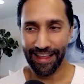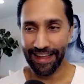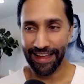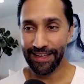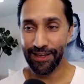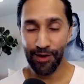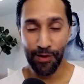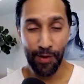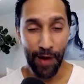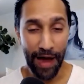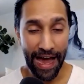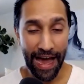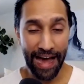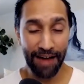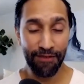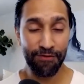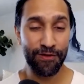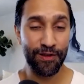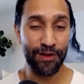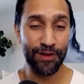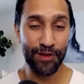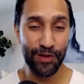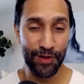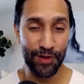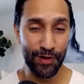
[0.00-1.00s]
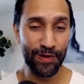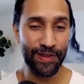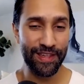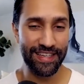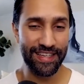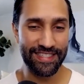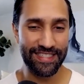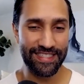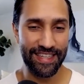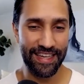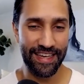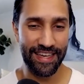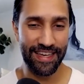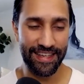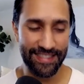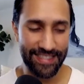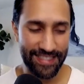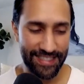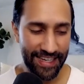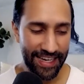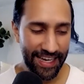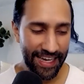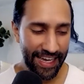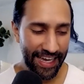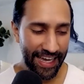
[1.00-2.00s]
Like you have to do these
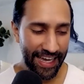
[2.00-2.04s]
things.